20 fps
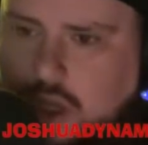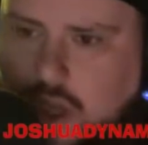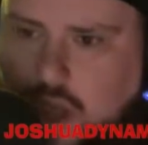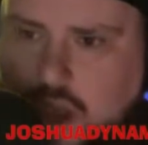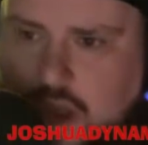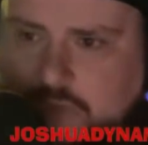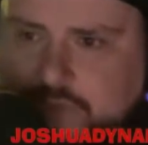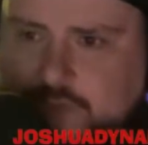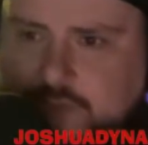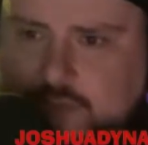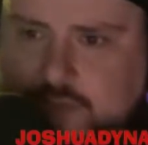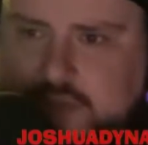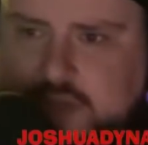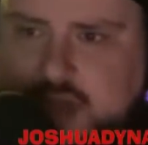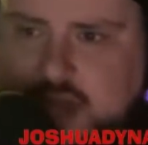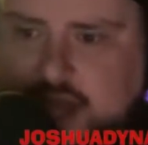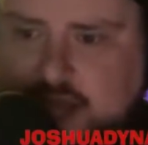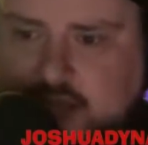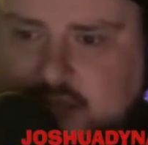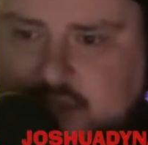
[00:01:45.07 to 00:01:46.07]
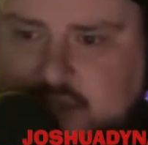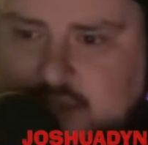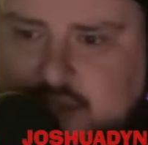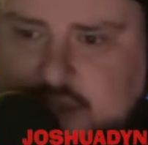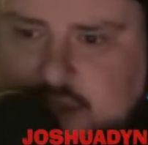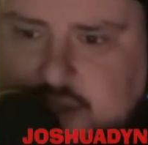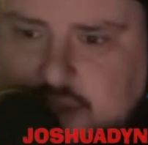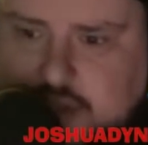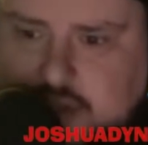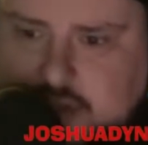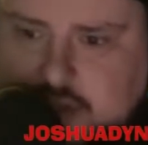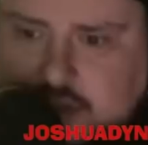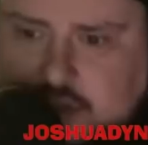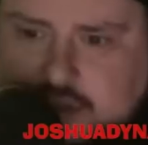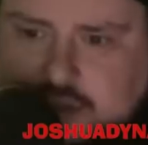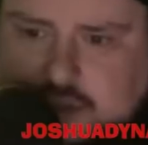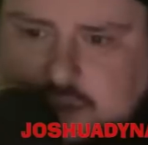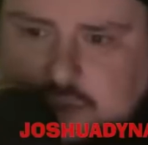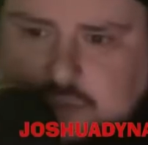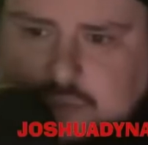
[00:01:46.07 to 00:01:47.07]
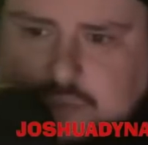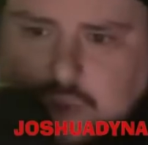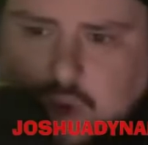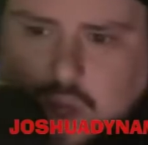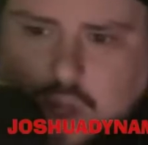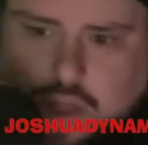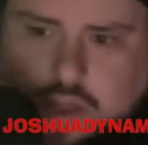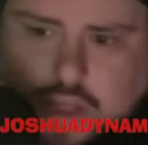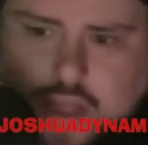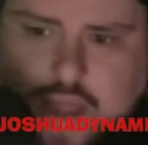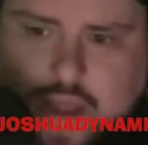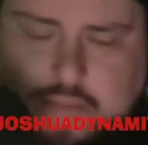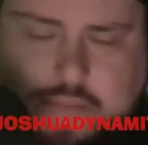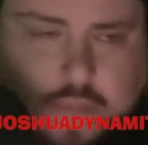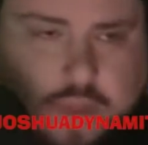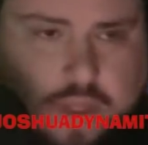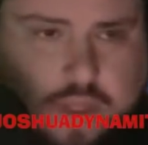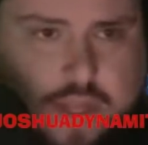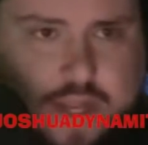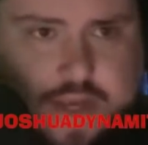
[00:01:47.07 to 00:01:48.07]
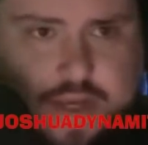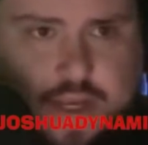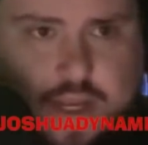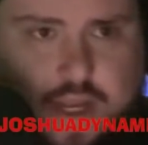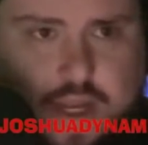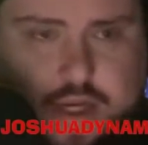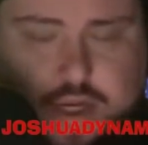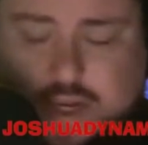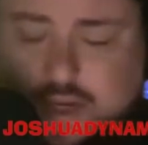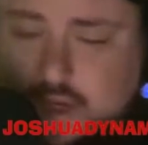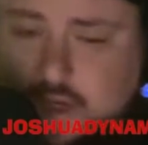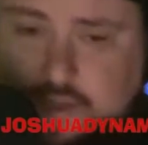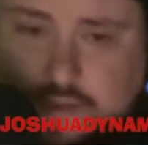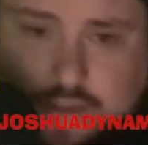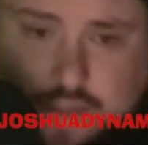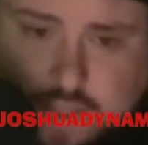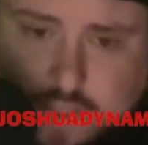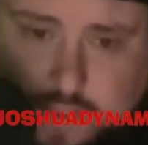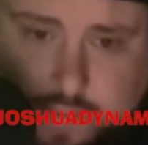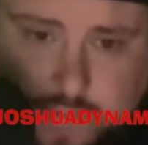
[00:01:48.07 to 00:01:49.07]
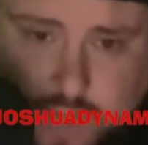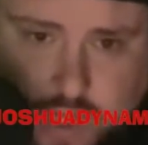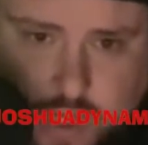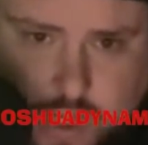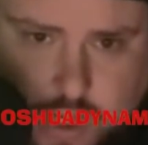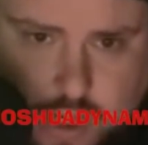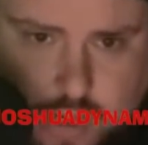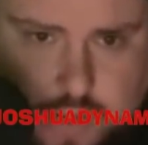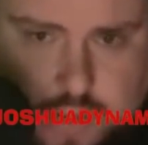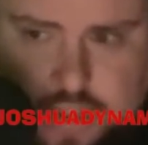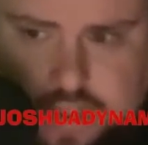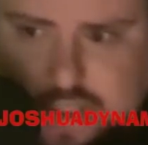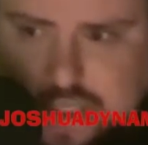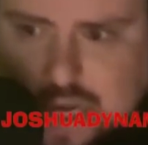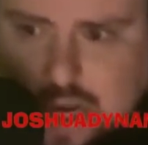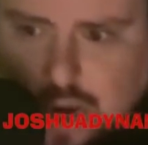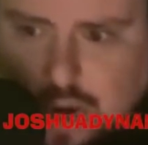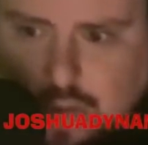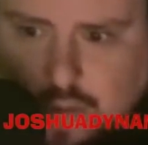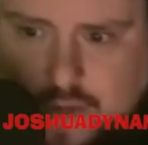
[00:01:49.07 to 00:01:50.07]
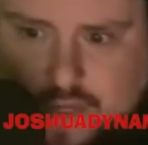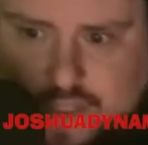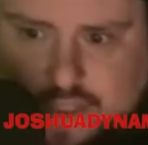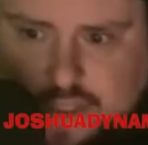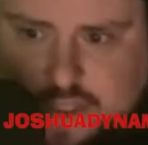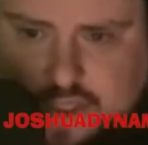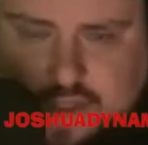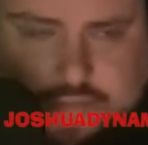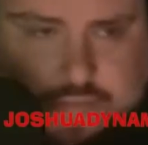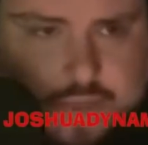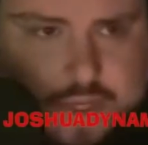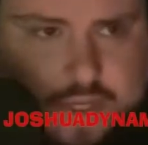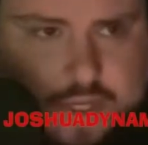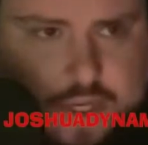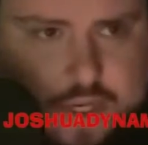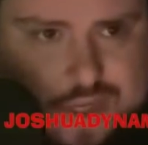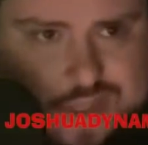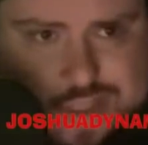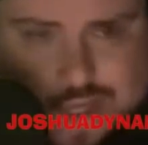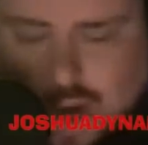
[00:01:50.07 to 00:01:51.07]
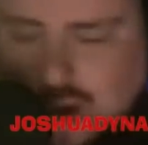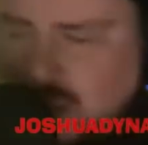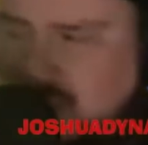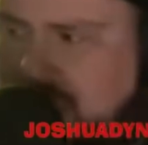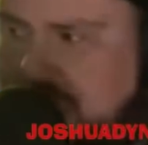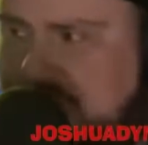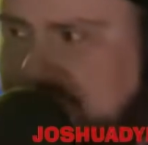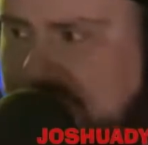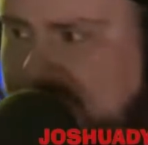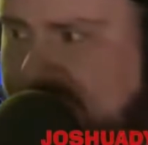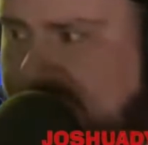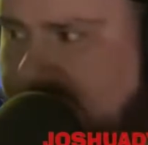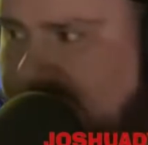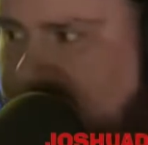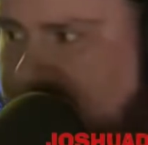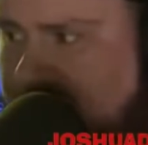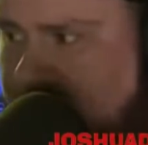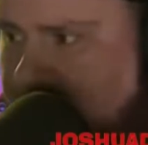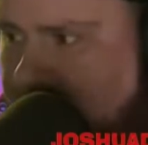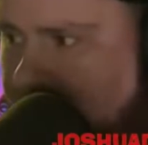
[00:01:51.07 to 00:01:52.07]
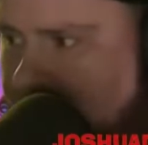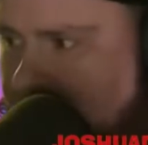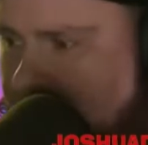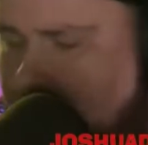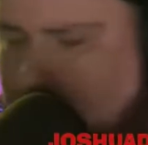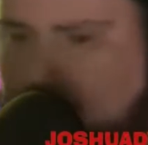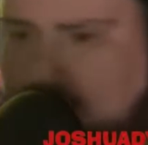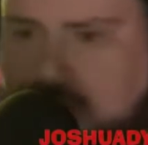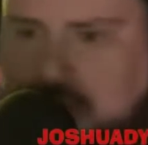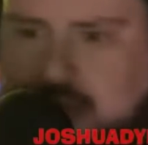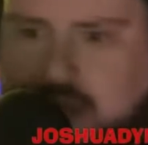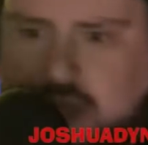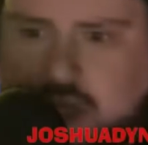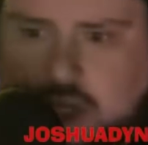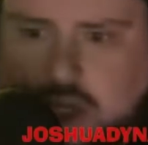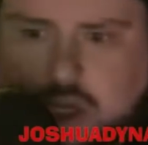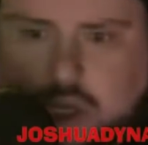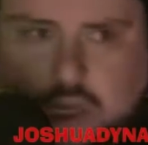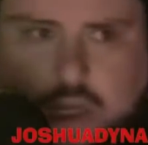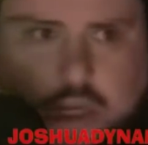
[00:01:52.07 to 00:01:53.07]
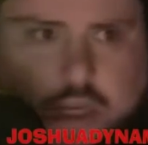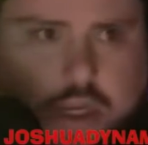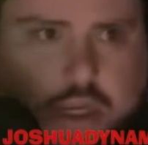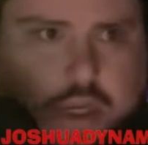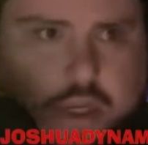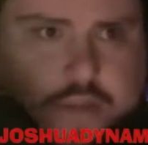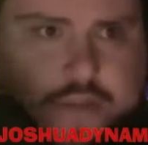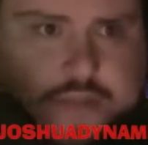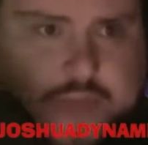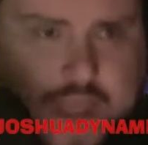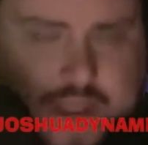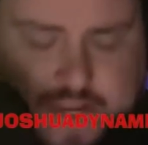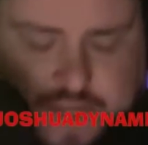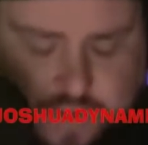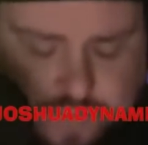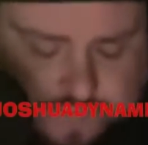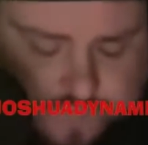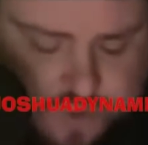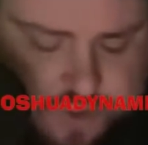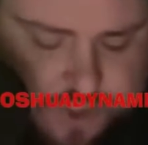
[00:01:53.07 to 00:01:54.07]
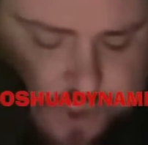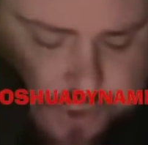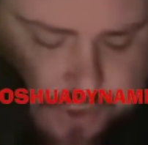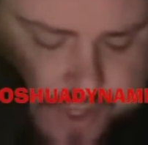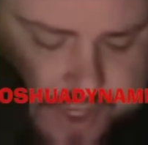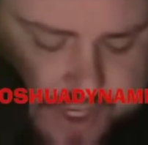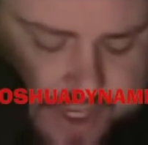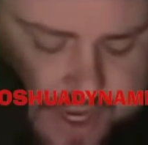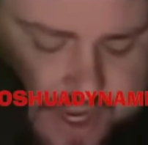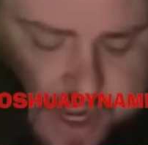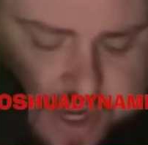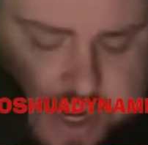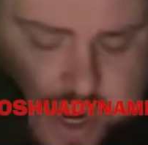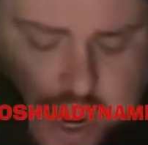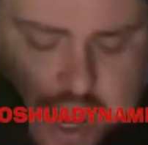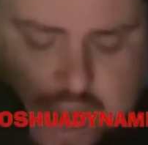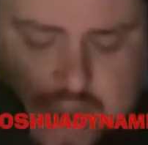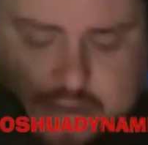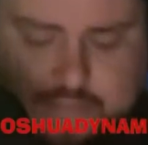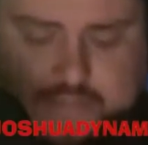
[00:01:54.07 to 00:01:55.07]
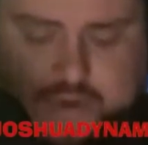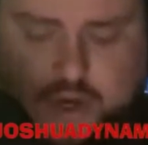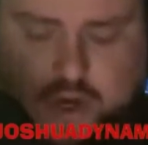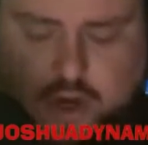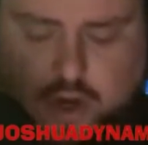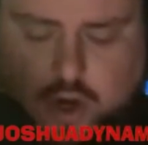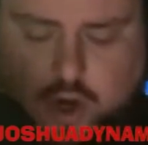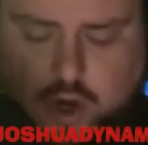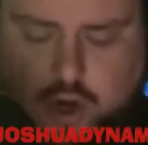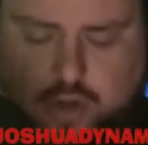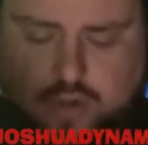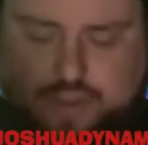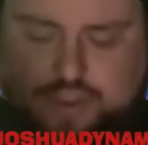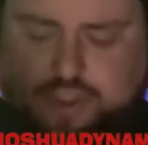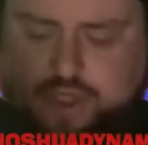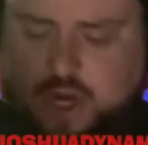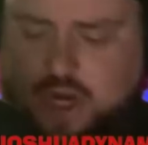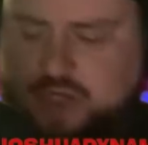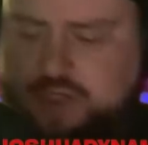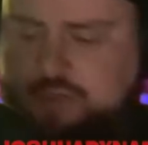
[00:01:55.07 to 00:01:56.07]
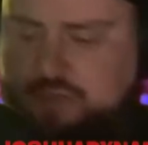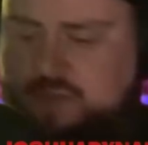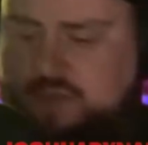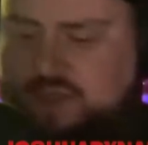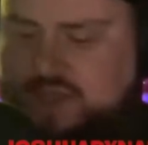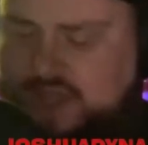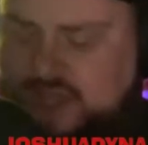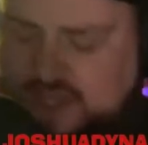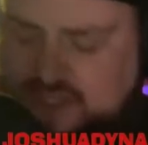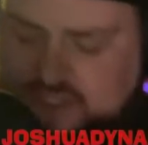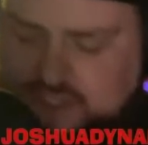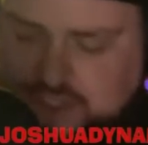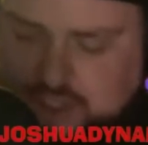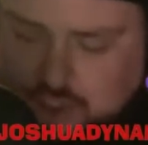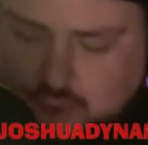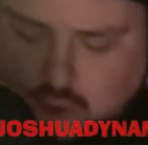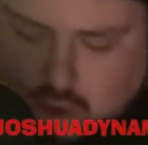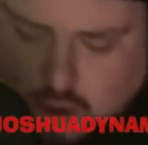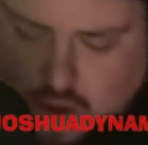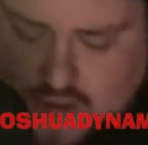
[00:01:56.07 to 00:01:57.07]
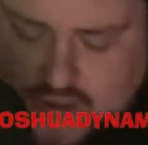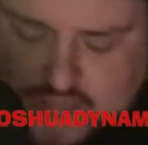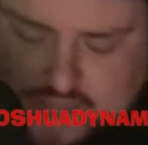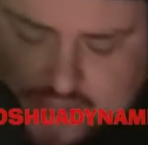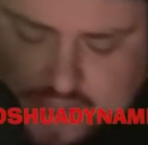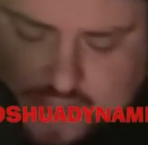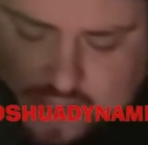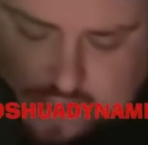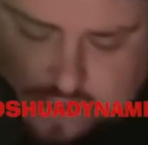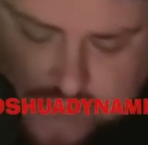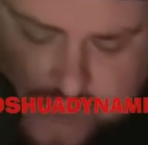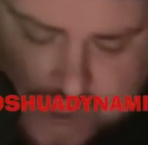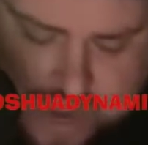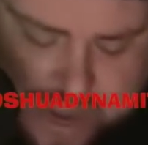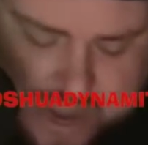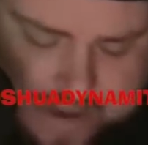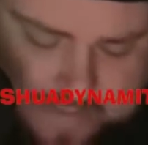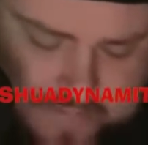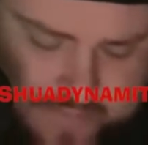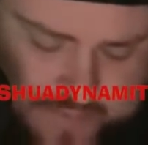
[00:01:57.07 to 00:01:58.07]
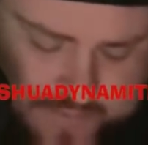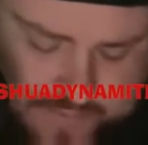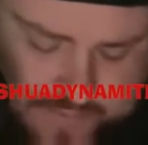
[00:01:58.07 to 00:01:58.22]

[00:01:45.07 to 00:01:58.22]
Hi from Texas, Paulette, Melinda. Good to be here. It's always good to be here. It's always good to see you. Thank you for tuning in. I'm your host, Joshua Diaz. You're in the lab.